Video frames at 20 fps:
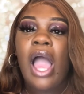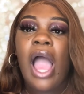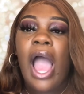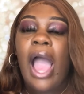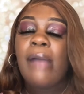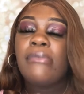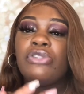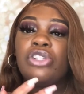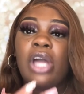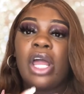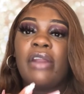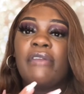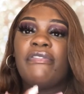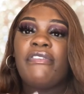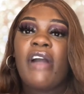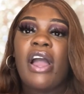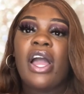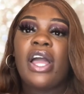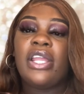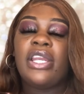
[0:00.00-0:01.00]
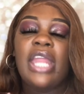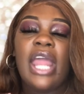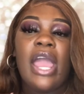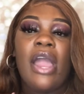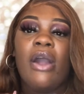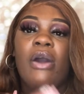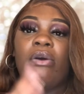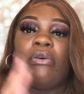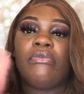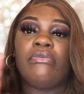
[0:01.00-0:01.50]
I'm trying to find,
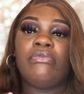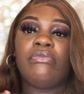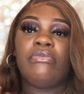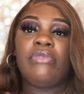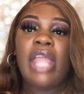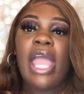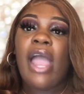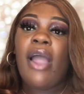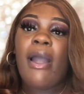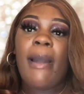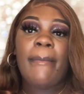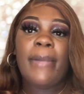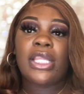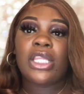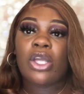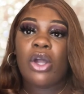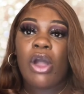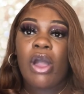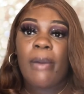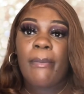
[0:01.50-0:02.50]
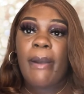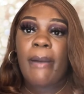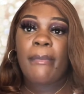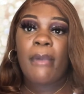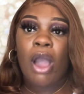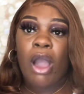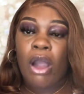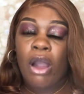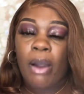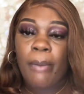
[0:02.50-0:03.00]
now I'm about to go help my
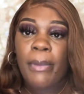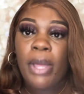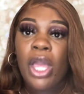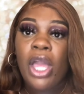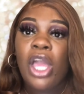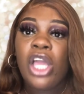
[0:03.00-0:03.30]
mom.